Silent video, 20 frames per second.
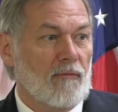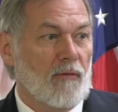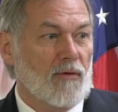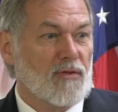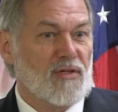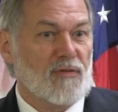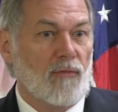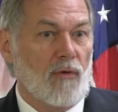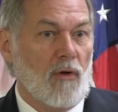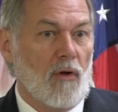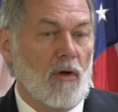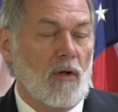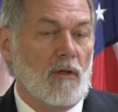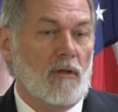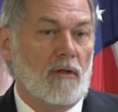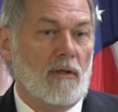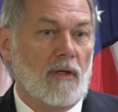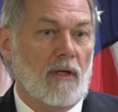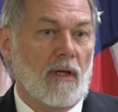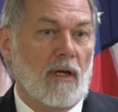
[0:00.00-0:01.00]
First of
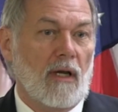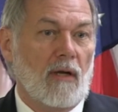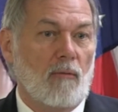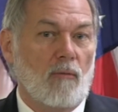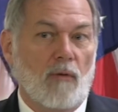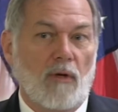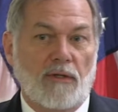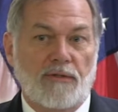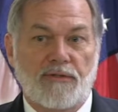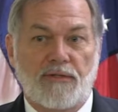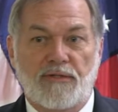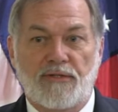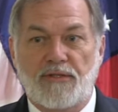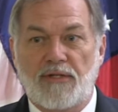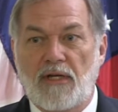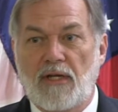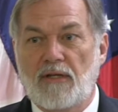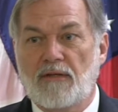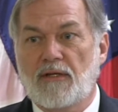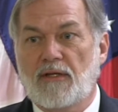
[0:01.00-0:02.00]
all, I want to
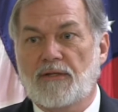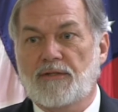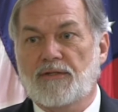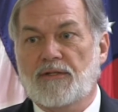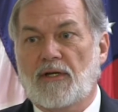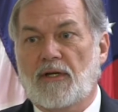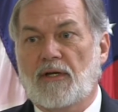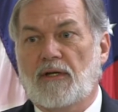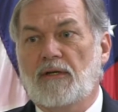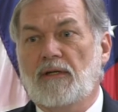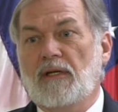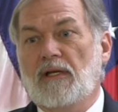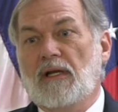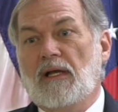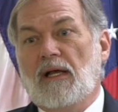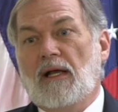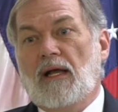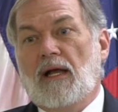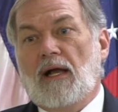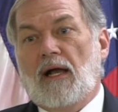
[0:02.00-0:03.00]
say that
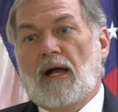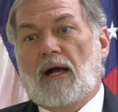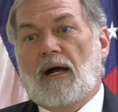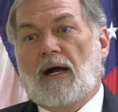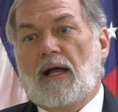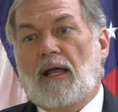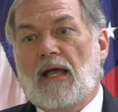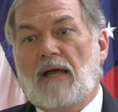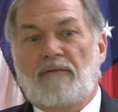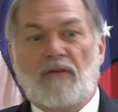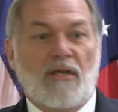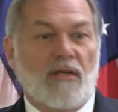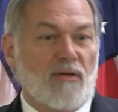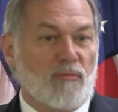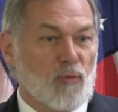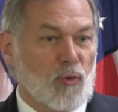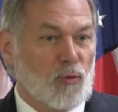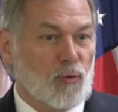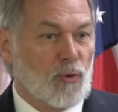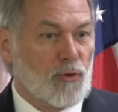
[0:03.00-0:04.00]
I have a
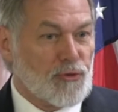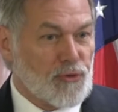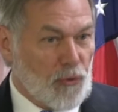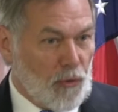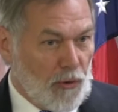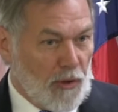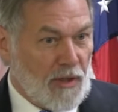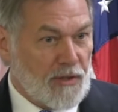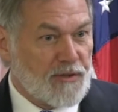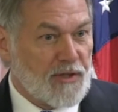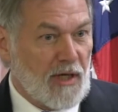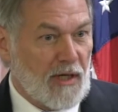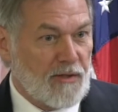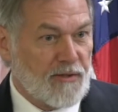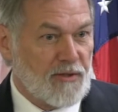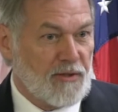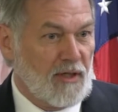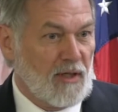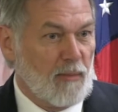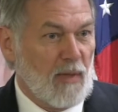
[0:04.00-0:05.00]
Hebrew roots
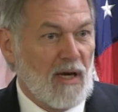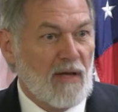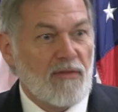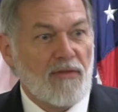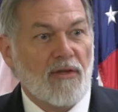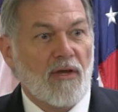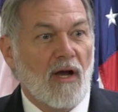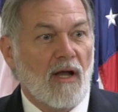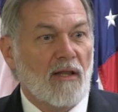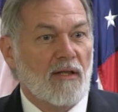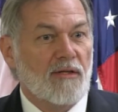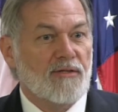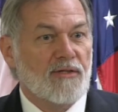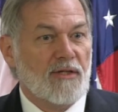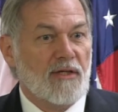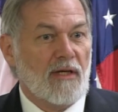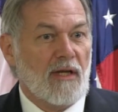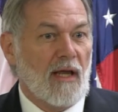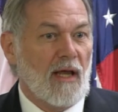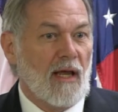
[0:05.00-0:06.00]
orientation in my
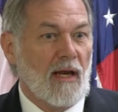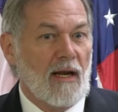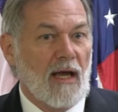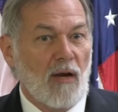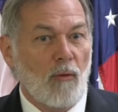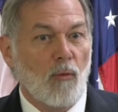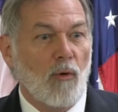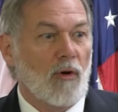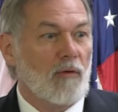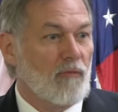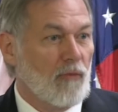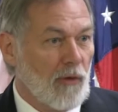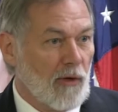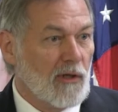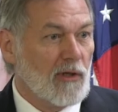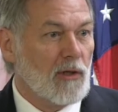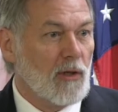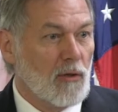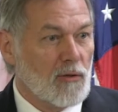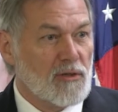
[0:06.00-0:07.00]
theology, and I work
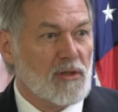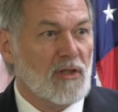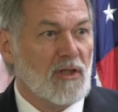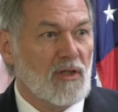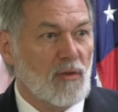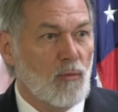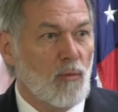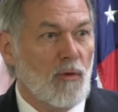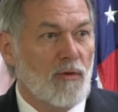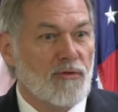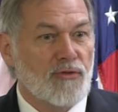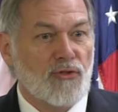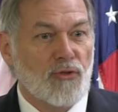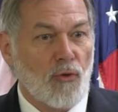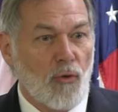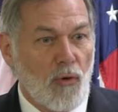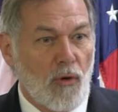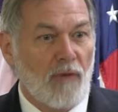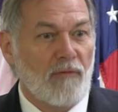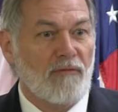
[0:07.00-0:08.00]
very closely with
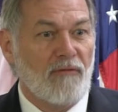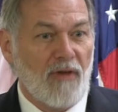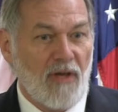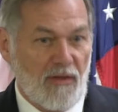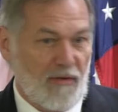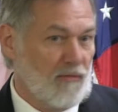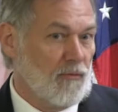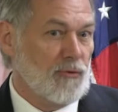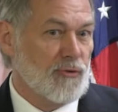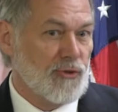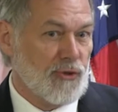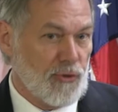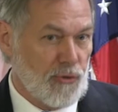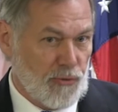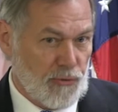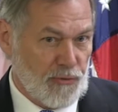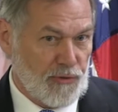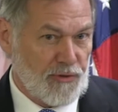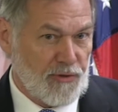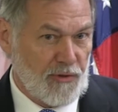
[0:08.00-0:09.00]
Torah faithful
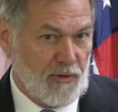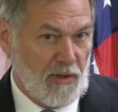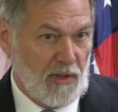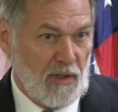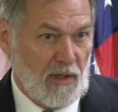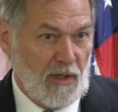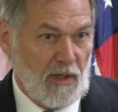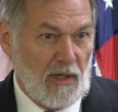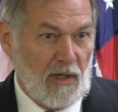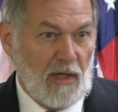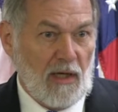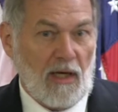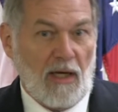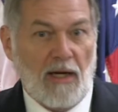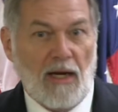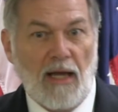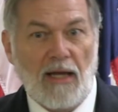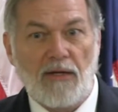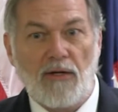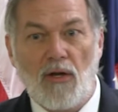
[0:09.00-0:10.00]
Jews.
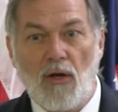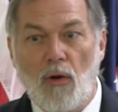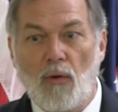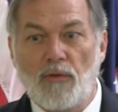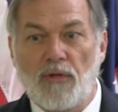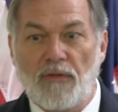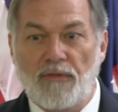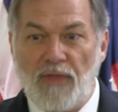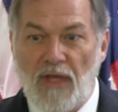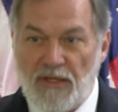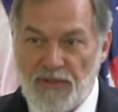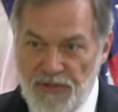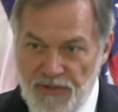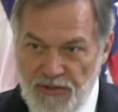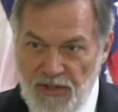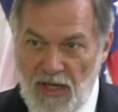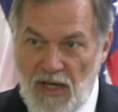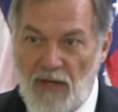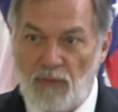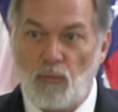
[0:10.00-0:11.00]
And I know that they
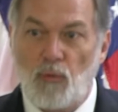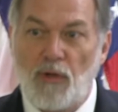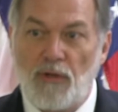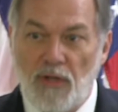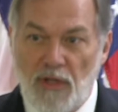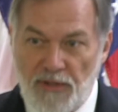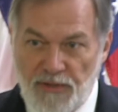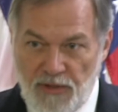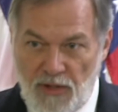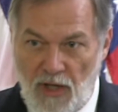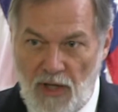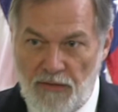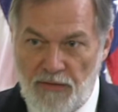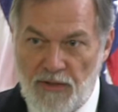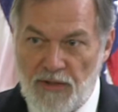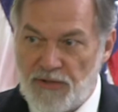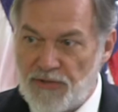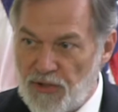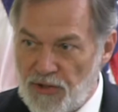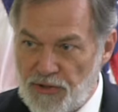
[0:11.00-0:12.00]
stand with us on
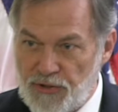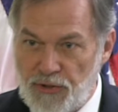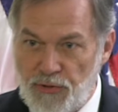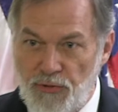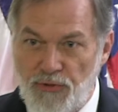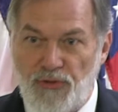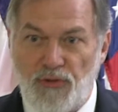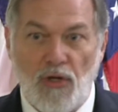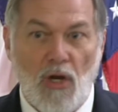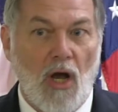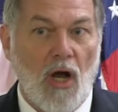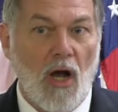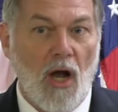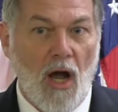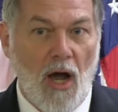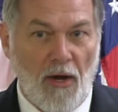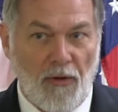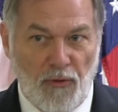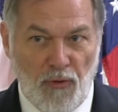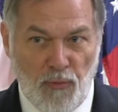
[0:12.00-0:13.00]
these issues
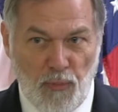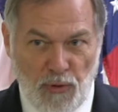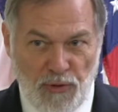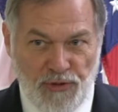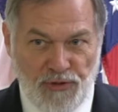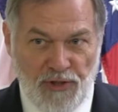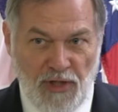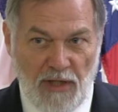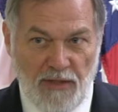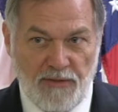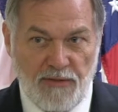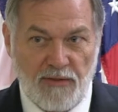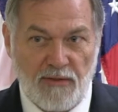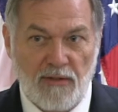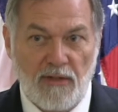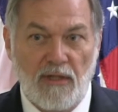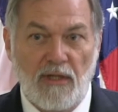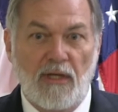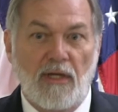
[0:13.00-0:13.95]
100%,